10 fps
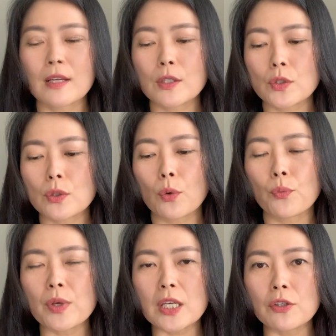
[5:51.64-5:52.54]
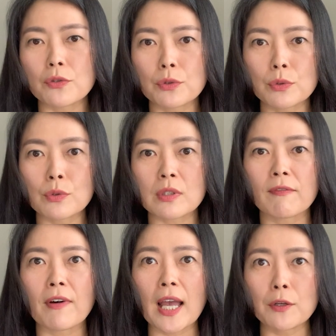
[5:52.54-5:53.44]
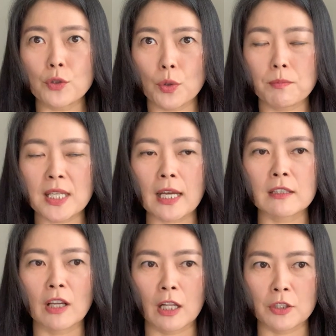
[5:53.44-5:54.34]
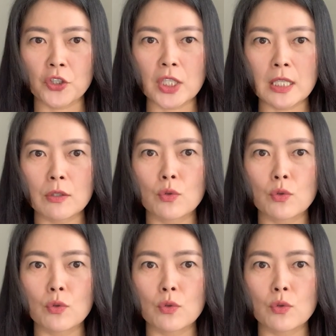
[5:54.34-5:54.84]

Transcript: So we use phytosome technology